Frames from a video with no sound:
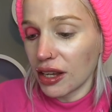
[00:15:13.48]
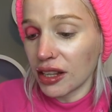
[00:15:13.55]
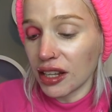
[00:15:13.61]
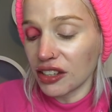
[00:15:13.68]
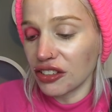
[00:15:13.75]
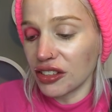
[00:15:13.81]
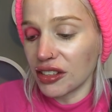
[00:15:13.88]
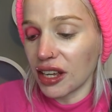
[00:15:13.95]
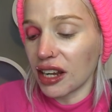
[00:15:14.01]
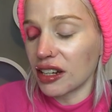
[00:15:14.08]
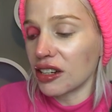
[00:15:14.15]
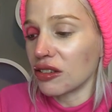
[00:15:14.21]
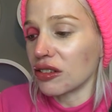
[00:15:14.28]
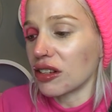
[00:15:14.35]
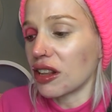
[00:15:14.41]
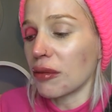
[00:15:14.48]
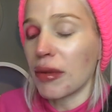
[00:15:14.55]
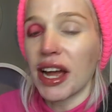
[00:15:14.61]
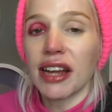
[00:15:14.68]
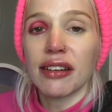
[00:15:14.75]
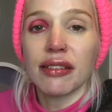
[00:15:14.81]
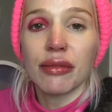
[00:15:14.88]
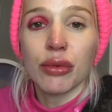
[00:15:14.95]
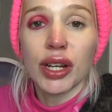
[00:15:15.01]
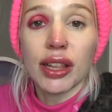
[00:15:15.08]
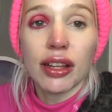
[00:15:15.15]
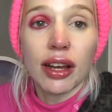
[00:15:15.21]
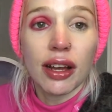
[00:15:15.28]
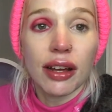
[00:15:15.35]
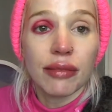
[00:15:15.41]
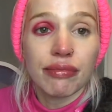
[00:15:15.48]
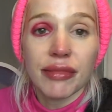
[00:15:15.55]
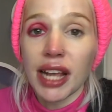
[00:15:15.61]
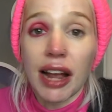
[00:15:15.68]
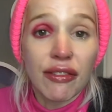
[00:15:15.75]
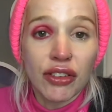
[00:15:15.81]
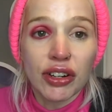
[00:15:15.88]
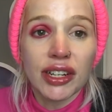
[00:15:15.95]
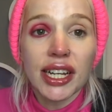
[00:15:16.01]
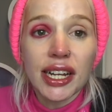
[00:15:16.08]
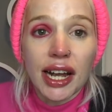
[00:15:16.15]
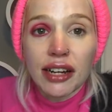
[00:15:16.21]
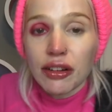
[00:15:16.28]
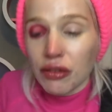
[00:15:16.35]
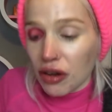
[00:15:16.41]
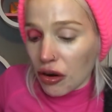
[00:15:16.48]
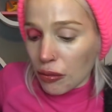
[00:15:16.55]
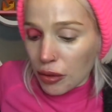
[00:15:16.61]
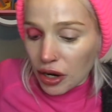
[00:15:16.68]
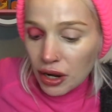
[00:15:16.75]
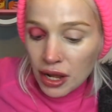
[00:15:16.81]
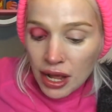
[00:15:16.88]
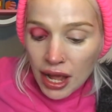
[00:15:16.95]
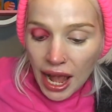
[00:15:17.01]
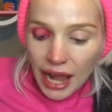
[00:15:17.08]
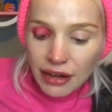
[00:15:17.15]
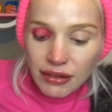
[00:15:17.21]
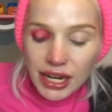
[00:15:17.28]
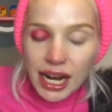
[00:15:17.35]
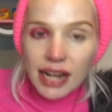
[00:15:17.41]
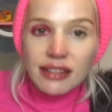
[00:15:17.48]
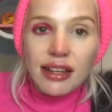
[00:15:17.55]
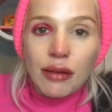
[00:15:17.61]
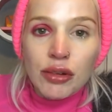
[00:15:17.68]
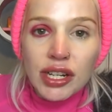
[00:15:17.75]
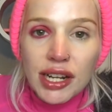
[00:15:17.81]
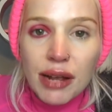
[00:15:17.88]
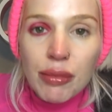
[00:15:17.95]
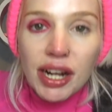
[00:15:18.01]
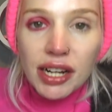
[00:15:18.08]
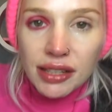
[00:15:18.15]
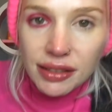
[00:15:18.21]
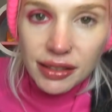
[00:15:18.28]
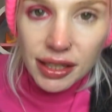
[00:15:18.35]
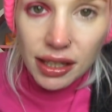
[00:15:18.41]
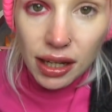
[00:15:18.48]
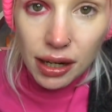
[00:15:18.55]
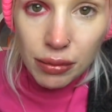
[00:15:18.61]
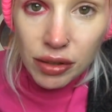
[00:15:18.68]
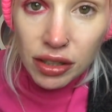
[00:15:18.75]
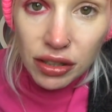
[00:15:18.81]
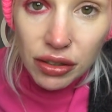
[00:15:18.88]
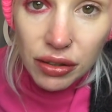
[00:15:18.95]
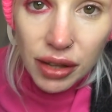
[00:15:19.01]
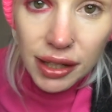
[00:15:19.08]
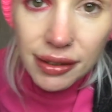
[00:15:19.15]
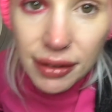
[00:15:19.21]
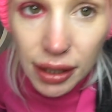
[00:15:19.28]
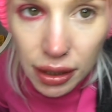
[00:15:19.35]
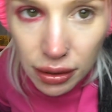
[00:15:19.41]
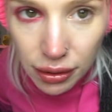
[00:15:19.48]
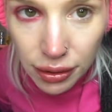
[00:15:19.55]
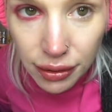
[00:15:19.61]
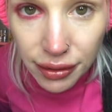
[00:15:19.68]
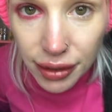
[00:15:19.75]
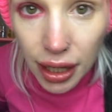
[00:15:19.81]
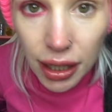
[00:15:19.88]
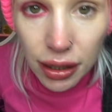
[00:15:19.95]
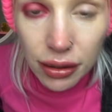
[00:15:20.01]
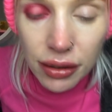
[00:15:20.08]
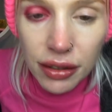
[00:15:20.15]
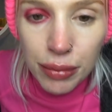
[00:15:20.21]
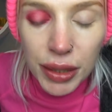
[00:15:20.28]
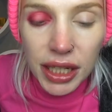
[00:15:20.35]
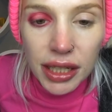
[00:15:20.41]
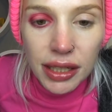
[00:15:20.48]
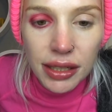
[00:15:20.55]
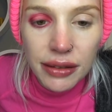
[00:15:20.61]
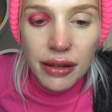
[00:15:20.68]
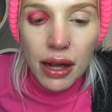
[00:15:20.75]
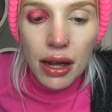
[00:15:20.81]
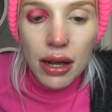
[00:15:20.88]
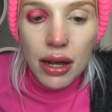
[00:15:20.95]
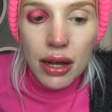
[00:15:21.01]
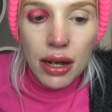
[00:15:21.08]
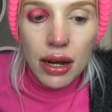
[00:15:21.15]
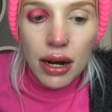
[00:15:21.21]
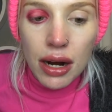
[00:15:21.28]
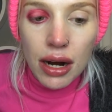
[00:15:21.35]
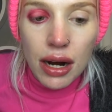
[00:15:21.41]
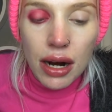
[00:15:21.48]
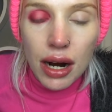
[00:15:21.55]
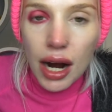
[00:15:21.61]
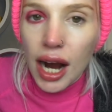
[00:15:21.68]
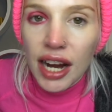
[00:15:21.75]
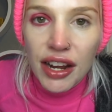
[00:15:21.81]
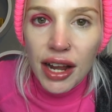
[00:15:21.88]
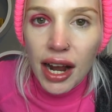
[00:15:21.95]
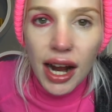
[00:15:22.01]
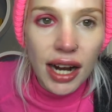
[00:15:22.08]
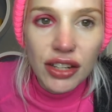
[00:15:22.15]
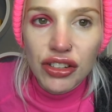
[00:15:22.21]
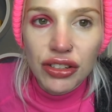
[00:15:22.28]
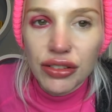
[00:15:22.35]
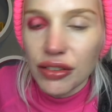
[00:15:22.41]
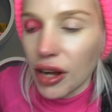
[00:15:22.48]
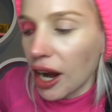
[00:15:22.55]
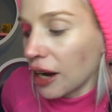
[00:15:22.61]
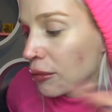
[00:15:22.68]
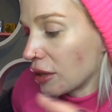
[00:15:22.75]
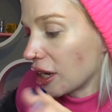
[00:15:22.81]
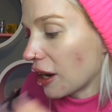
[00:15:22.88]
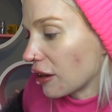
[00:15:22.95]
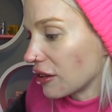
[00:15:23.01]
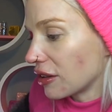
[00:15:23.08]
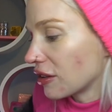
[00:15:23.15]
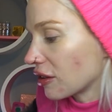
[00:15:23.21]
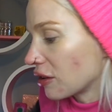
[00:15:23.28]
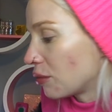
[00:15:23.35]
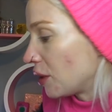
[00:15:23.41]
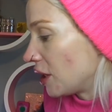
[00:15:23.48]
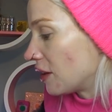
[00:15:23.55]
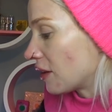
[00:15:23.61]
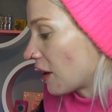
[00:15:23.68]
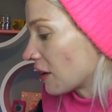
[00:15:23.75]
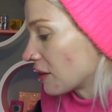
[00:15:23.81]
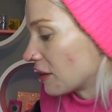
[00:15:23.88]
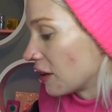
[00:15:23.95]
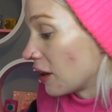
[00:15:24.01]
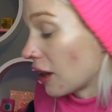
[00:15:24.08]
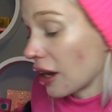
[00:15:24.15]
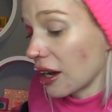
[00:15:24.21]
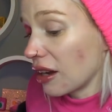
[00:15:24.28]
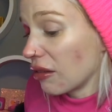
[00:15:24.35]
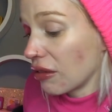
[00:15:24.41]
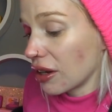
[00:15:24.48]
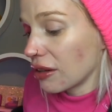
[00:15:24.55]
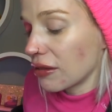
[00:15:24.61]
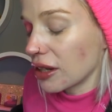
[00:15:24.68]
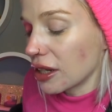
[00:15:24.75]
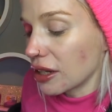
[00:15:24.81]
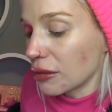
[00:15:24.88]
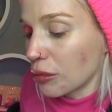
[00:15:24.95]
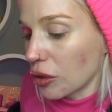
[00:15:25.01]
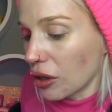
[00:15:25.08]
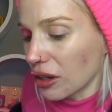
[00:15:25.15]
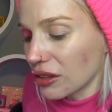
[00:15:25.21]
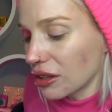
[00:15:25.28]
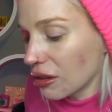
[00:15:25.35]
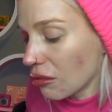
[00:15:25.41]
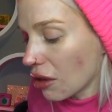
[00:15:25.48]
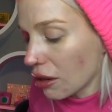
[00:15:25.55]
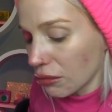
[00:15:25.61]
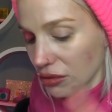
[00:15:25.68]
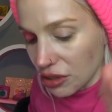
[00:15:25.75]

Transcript: Unless she's hiding under the bed with a Kat Von D, I don't know. But anyway, guys, I'm going to get my concealer. I'm going to do this in silence because I mean, it's going to be a disaster. Like, it really, really is. But do you know what?